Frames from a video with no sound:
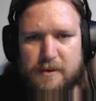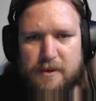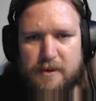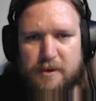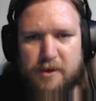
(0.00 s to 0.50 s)

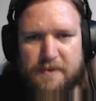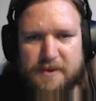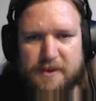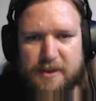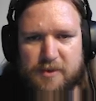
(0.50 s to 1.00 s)
Ethiopia
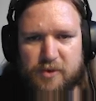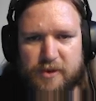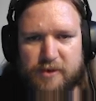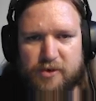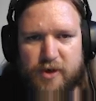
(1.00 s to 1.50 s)
declared war on
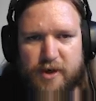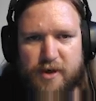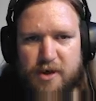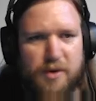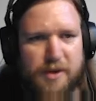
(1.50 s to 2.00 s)

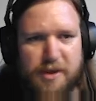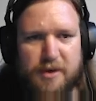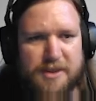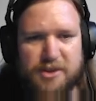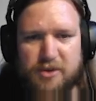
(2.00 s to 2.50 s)
Eritrea. You know what? You
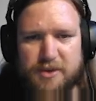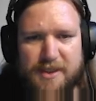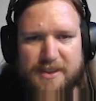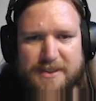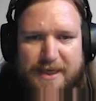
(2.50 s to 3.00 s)
guys
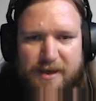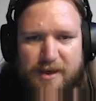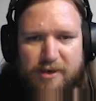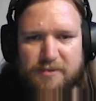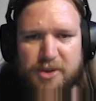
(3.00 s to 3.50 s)
constantly attacking
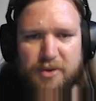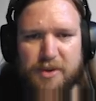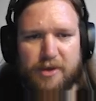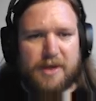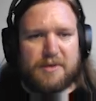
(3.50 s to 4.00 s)
here? I'm
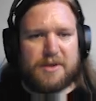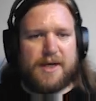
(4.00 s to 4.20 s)
totally okay with that.